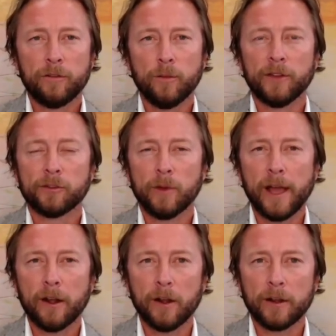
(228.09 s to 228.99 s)
a few months
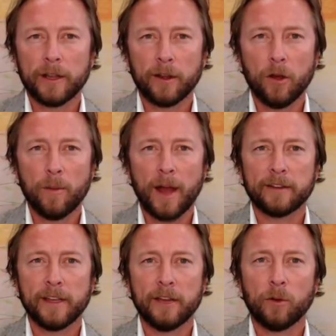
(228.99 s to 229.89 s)
later can go
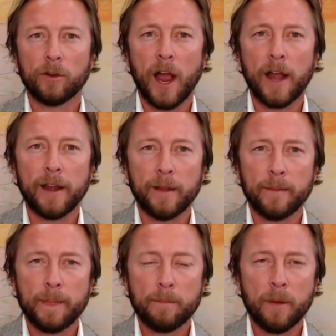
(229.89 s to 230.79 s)
back to indoor
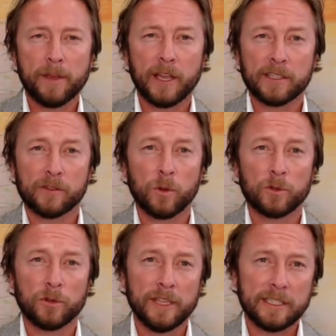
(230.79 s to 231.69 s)
dining, but because of
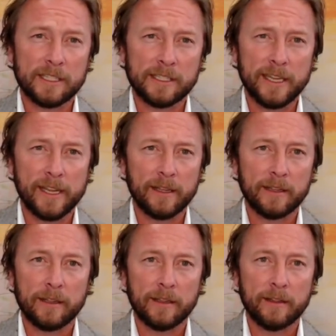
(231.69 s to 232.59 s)
social
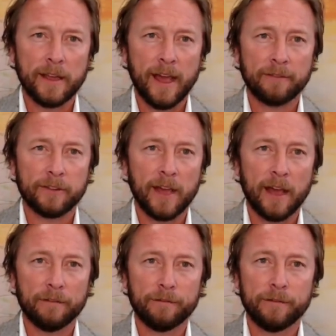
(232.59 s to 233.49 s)
distancing, they have to
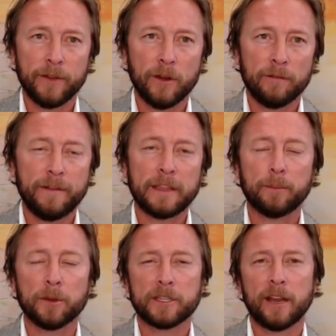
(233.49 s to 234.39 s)
have
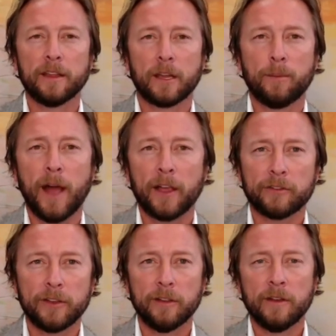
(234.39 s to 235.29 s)
50% of the
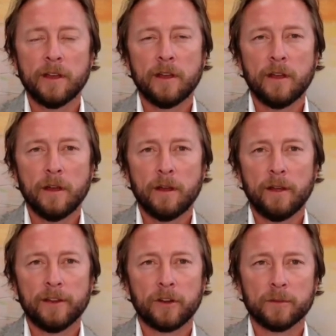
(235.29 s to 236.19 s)
capacity
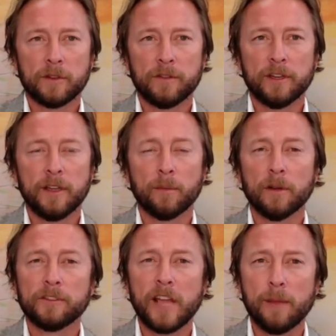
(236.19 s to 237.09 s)
in terms of the
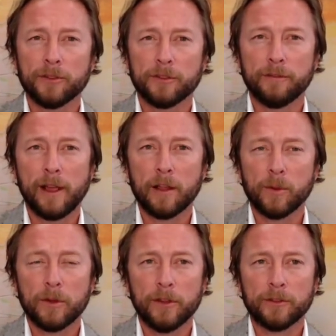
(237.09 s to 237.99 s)
number of tables
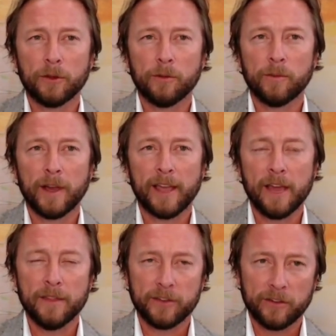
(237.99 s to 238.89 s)
available. And so
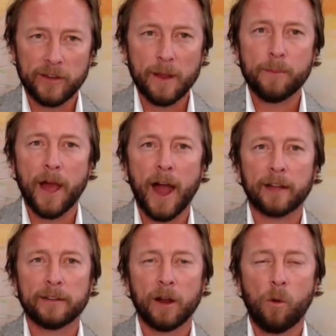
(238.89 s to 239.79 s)
again, this is an
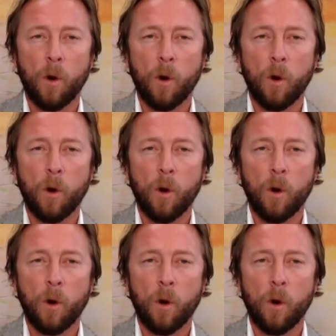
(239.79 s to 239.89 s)
impact that